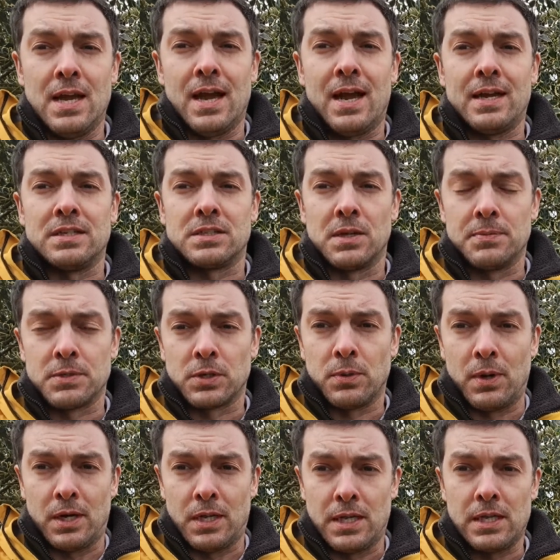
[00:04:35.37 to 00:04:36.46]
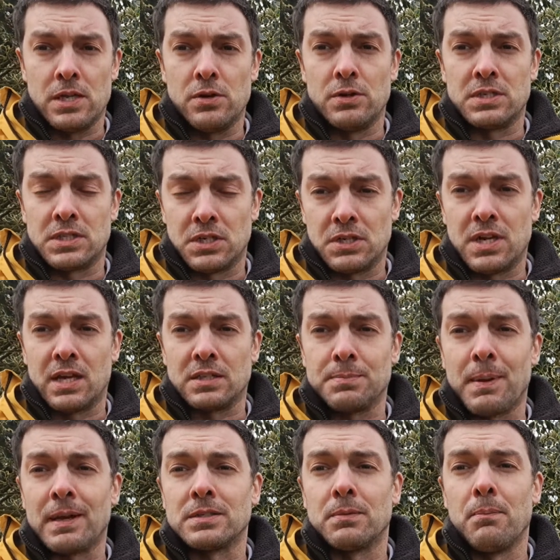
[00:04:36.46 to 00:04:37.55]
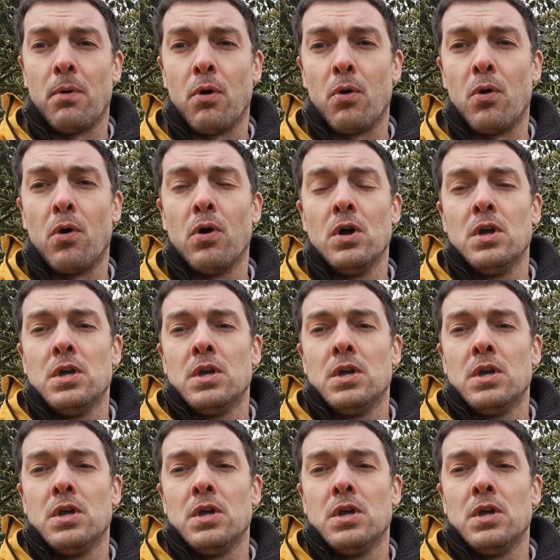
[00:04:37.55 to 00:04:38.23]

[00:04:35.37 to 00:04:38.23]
and subsequently you should expect more